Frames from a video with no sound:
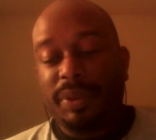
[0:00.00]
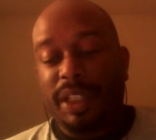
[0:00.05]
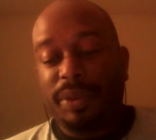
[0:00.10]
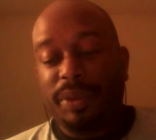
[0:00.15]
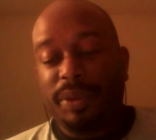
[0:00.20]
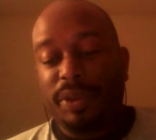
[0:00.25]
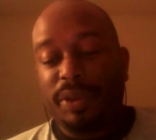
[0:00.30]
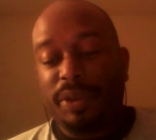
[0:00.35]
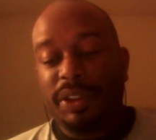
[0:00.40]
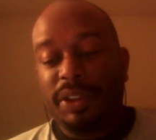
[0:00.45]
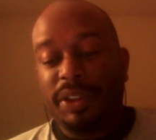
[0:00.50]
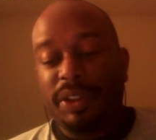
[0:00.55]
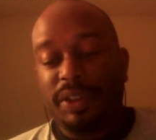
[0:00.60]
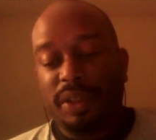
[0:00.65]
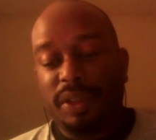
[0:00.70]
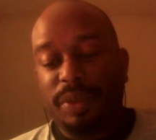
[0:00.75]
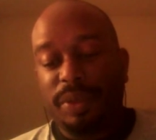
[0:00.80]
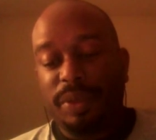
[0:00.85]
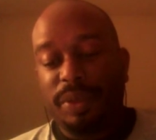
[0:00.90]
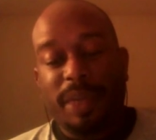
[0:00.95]
I know this is
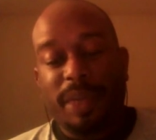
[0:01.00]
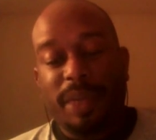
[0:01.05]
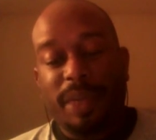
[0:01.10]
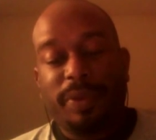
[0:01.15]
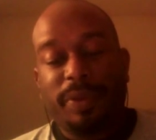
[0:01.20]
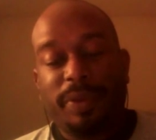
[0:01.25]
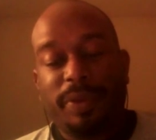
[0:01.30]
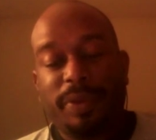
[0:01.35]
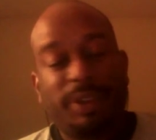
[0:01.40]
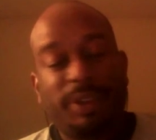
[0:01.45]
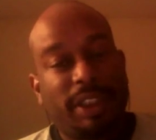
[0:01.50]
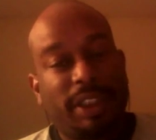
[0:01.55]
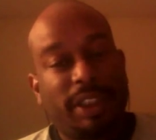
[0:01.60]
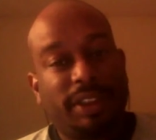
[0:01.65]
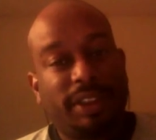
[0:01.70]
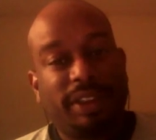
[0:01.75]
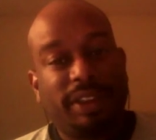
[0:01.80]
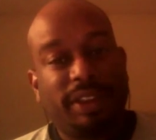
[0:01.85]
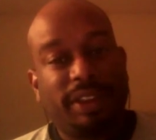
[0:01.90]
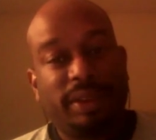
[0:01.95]
going to be right before John
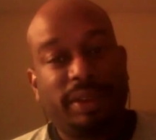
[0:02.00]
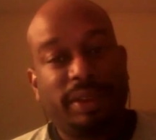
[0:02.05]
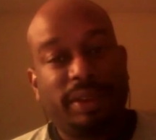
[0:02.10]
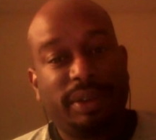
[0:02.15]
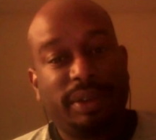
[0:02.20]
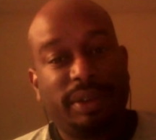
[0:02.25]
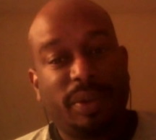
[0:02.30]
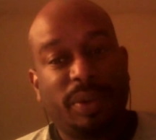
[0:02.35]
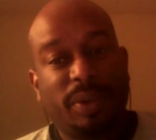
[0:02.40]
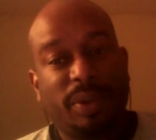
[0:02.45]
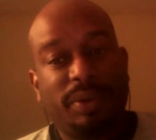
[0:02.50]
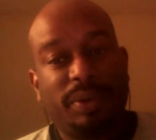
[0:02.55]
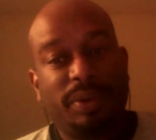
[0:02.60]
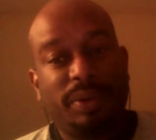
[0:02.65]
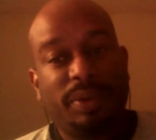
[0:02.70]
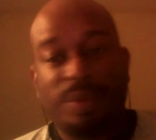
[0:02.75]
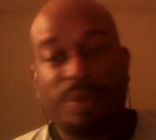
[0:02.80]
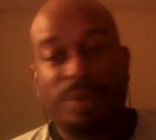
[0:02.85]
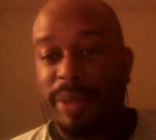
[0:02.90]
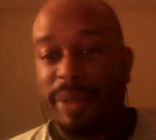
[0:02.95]
Cena and Orton,
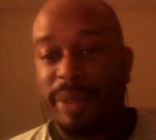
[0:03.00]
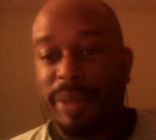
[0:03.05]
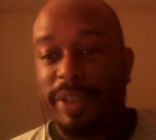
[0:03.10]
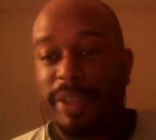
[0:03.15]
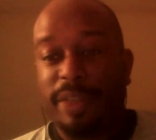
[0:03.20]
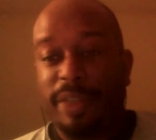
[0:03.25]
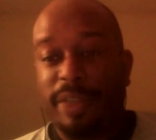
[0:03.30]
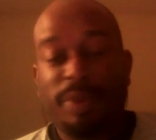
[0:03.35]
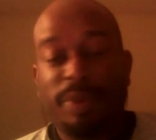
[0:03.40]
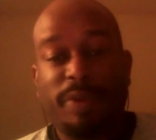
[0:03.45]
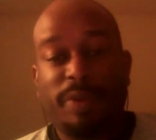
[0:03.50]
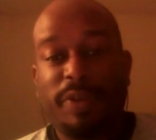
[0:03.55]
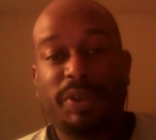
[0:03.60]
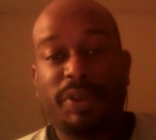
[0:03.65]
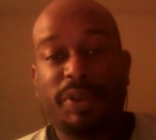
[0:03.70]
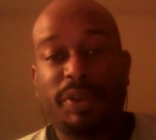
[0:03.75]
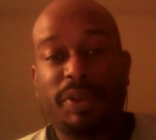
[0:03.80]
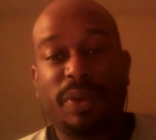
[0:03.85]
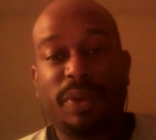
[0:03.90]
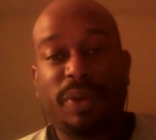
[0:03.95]
or maybe they will
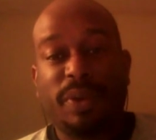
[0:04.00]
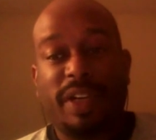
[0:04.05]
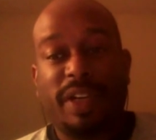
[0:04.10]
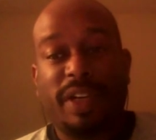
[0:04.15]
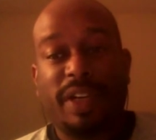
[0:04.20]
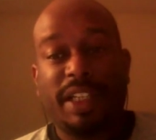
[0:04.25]
reverse the order.